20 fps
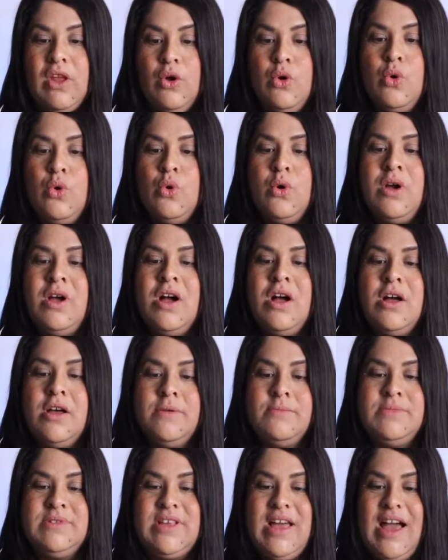who
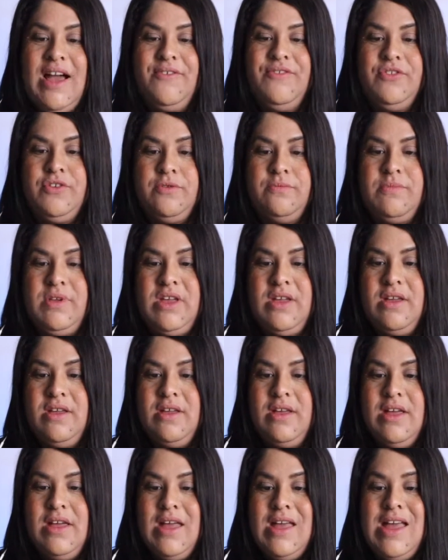comes after me?
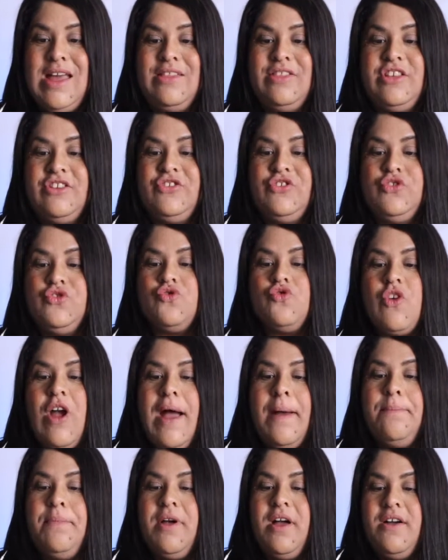The
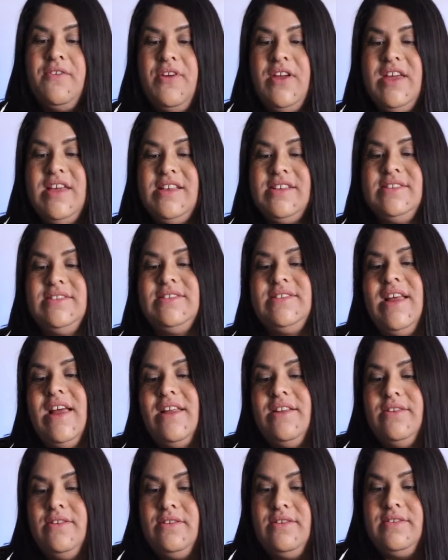strap of his
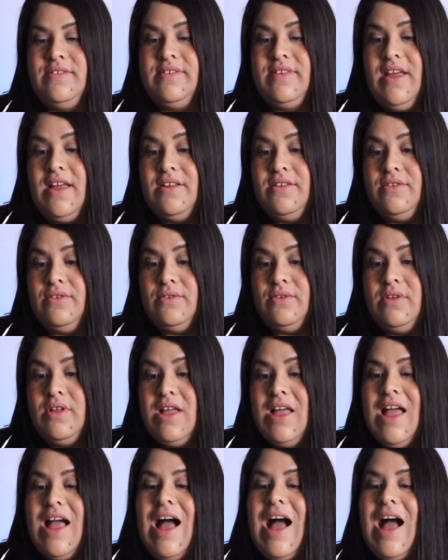sandal,